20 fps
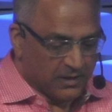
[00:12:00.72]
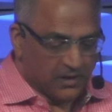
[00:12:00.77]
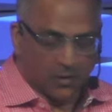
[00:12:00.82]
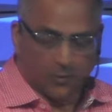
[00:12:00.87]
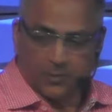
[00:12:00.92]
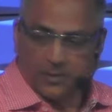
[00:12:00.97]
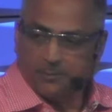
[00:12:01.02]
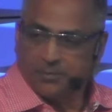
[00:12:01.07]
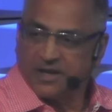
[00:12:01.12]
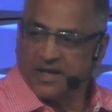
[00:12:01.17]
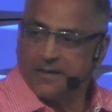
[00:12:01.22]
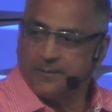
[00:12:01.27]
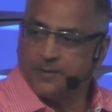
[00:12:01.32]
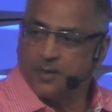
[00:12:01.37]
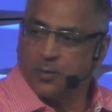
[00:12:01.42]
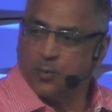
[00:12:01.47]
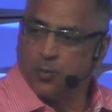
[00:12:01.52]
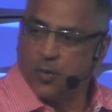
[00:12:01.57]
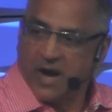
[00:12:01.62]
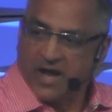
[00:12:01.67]
know, we blame the
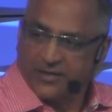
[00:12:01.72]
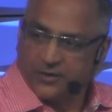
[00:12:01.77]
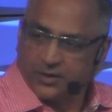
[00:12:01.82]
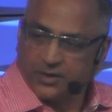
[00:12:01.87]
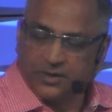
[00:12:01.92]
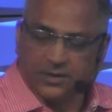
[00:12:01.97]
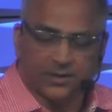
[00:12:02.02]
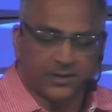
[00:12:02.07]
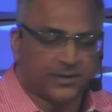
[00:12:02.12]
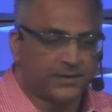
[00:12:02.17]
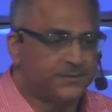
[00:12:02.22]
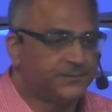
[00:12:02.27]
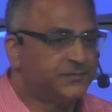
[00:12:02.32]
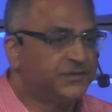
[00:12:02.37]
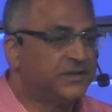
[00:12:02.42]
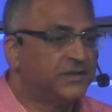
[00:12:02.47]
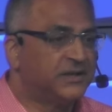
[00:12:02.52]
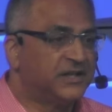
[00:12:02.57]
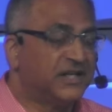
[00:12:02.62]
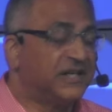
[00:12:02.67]
weather.
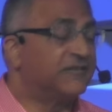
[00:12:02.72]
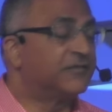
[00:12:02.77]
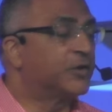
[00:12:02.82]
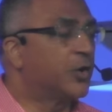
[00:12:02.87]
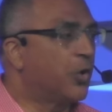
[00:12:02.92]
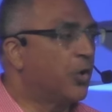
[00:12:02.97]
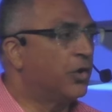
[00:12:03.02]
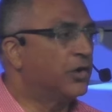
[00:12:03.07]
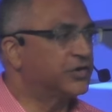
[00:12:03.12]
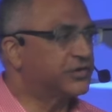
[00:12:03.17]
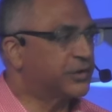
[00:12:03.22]
And of course,